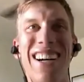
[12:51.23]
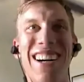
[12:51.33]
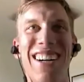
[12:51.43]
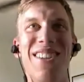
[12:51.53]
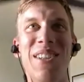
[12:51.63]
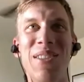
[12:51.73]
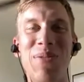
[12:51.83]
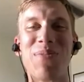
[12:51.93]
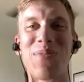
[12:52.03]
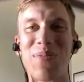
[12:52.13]
any type of
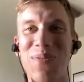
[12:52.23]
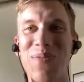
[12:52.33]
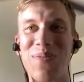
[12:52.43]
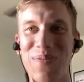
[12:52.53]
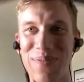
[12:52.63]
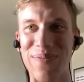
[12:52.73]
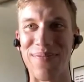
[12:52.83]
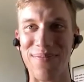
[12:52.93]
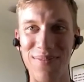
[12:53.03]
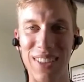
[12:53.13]
driver.
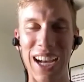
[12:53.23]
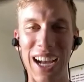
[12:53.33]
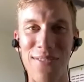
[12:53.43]
I